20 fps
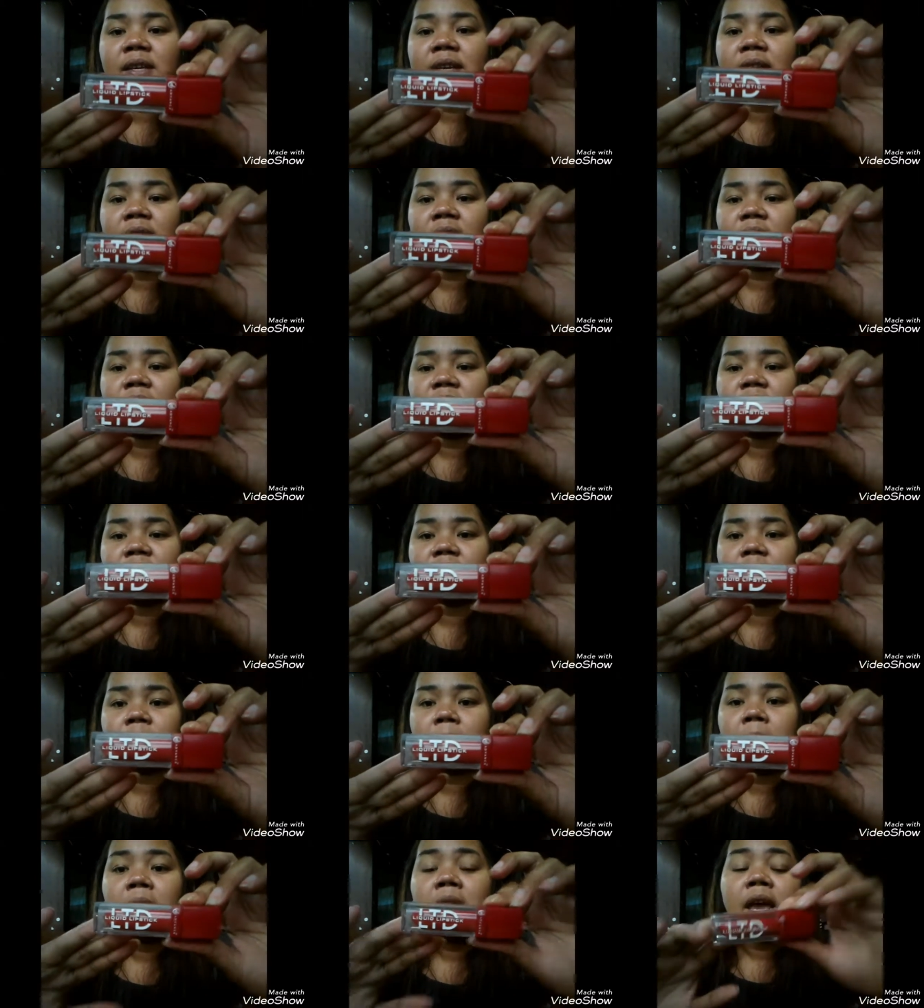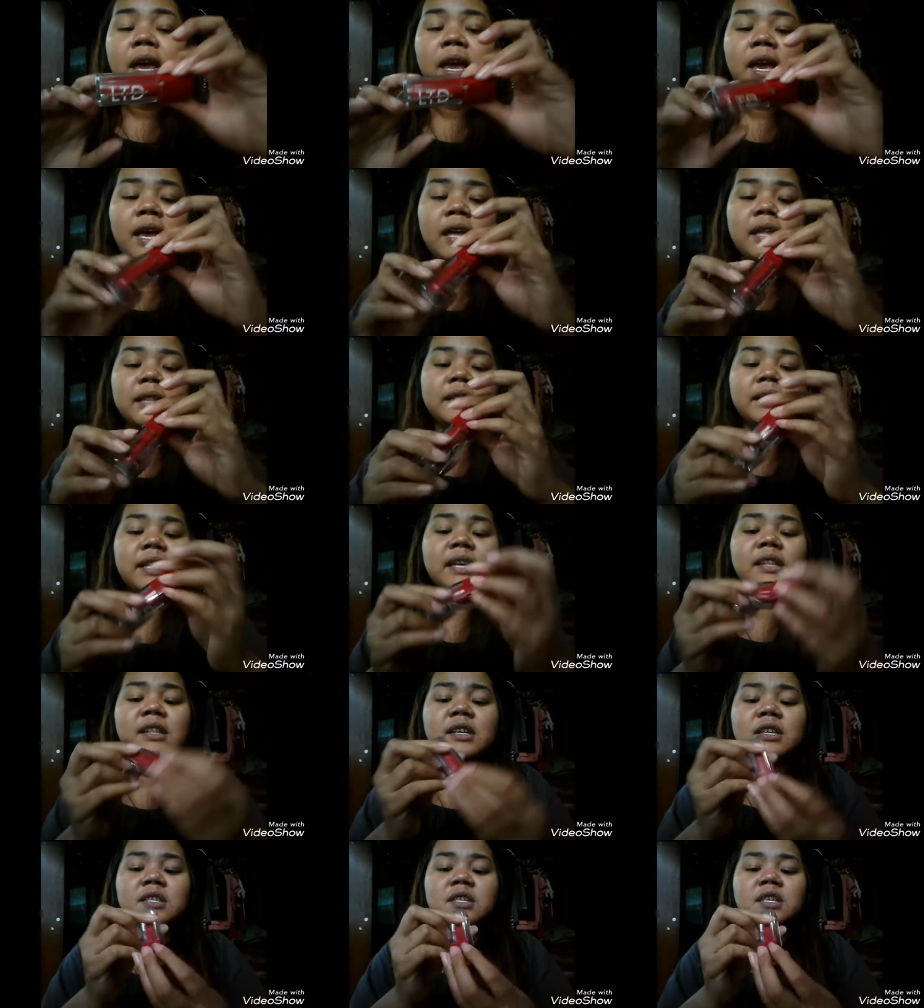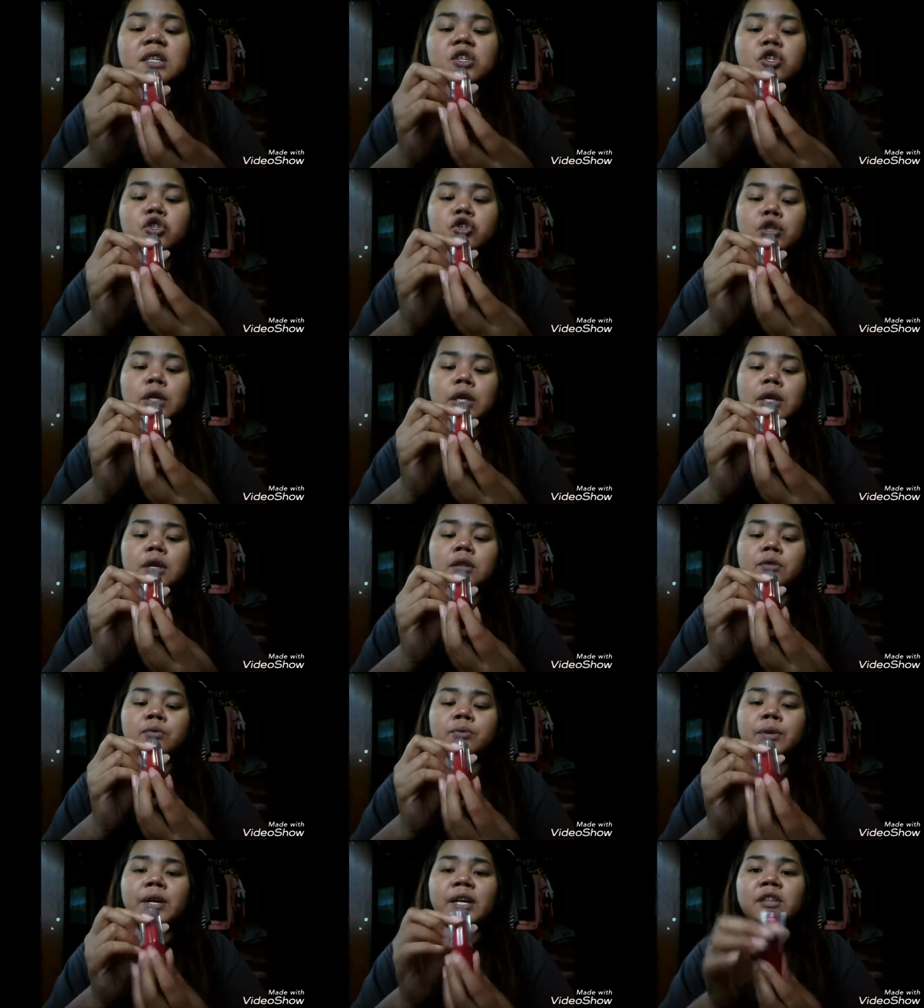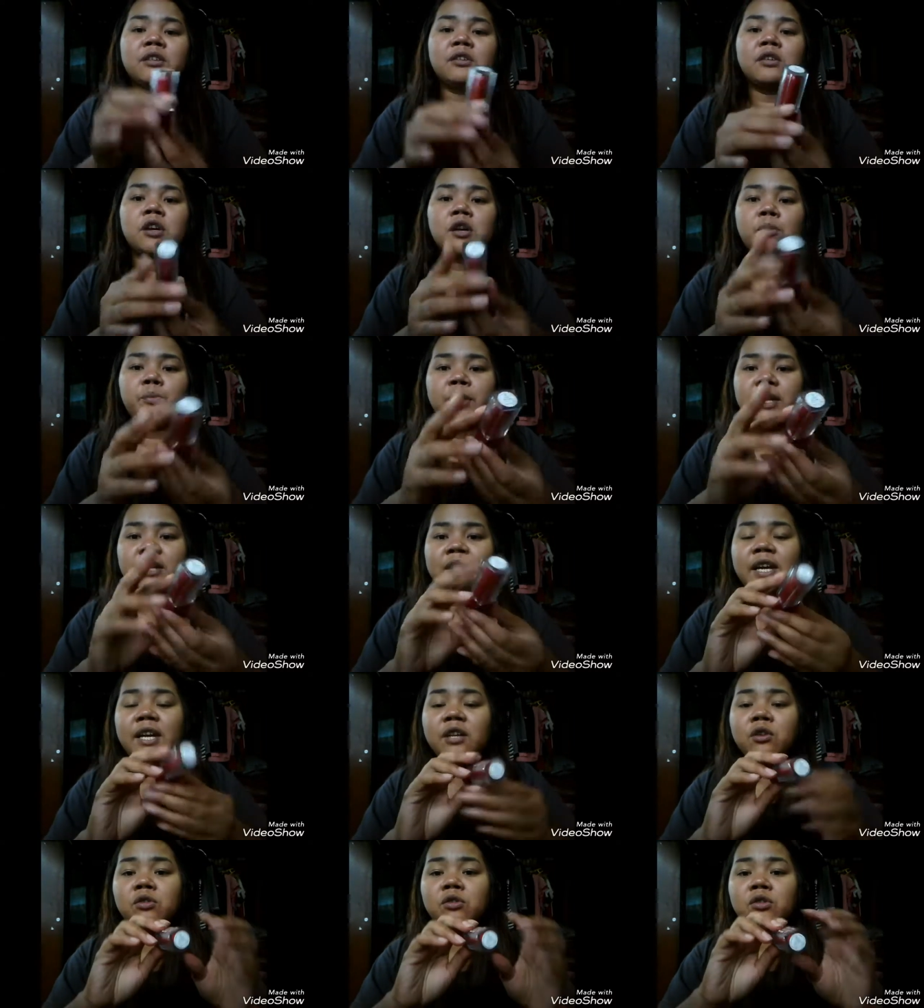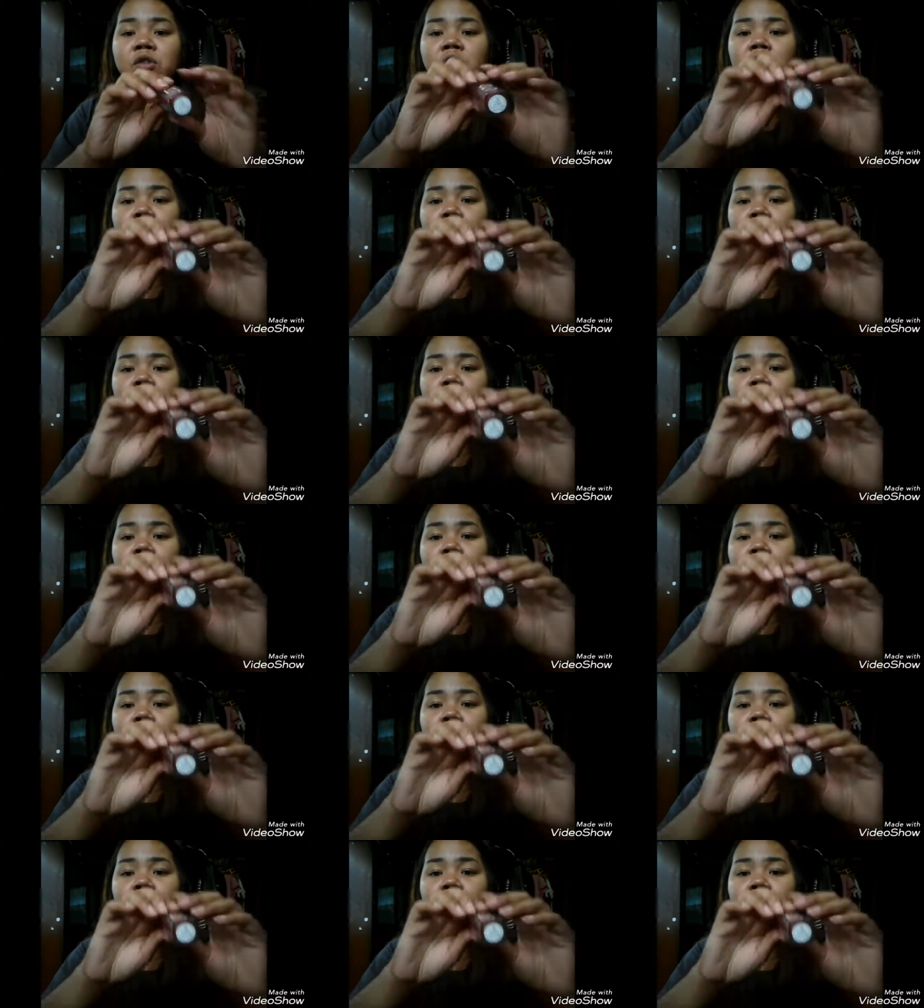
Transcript: Yes, and it is in the shade Red Carpet. I don't